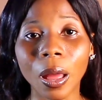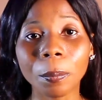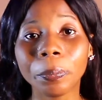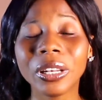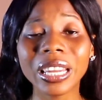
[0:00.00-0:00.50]

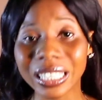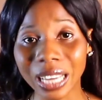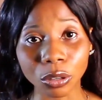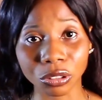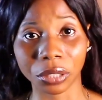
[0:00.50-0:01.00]
played
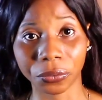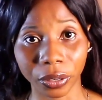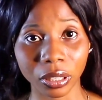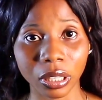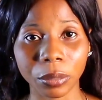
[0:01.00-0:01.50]
out
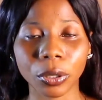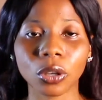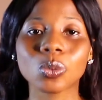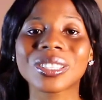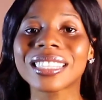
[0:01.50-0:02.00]
differently,
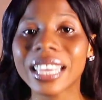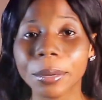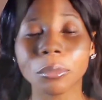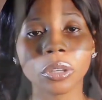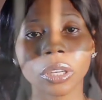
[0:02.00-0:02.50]
because we see
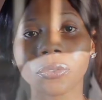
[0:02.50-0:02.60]
him looking